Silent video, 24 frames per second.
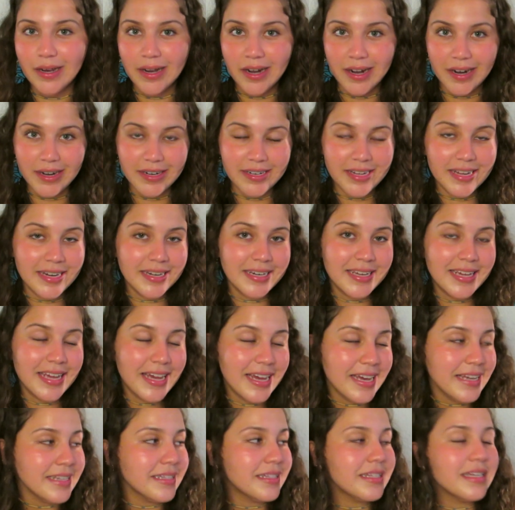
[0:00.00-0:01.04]
Hud, and
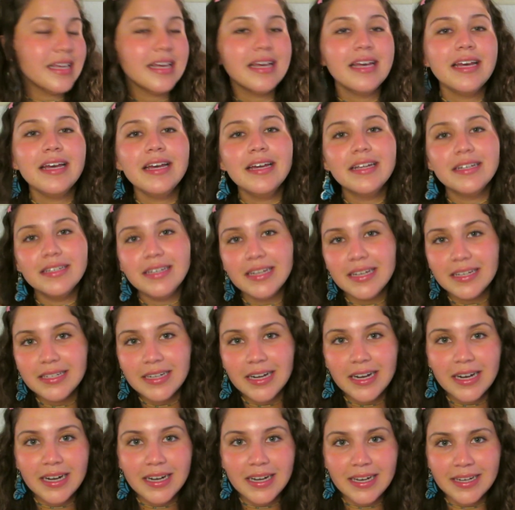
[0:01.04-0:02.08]
Kit.
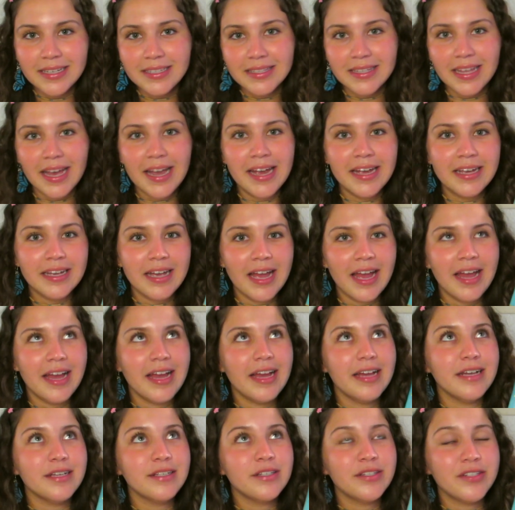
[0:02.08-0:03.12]
Nina is like
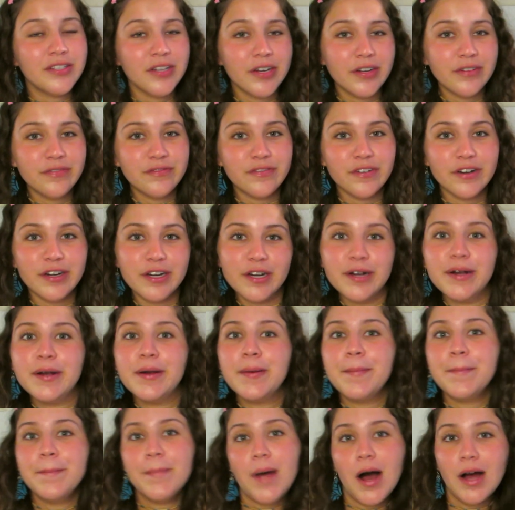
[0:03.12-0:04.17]
a
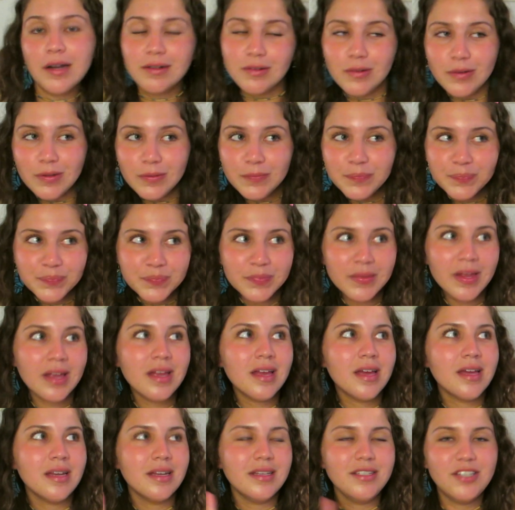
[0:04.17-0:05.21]
surfer model.
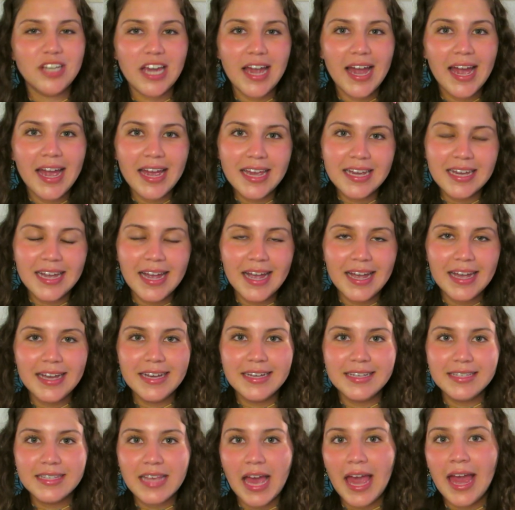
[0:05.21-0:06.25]
Jay
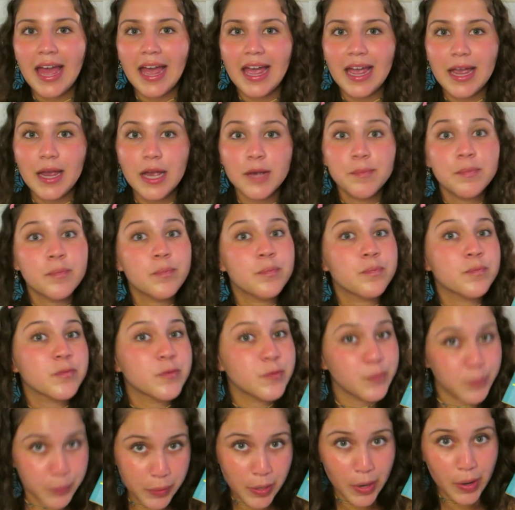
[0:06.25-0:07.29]
is a
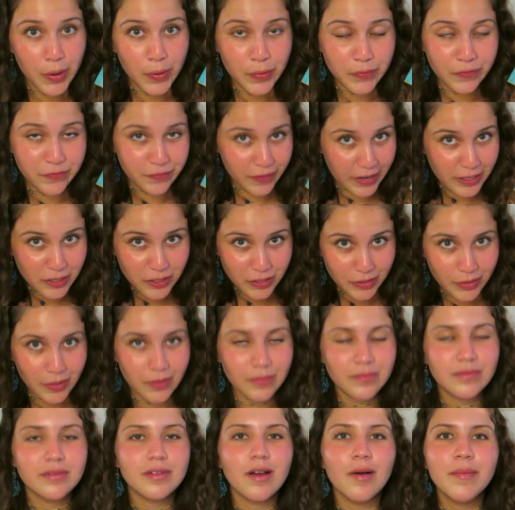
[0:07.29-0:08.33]
professional,
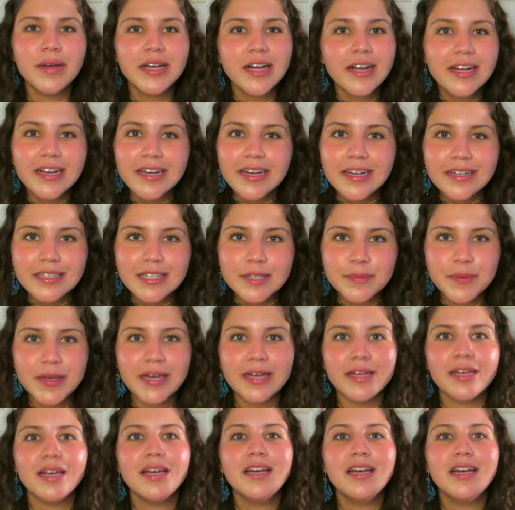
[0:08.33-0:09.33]
oh my god, I can't speak.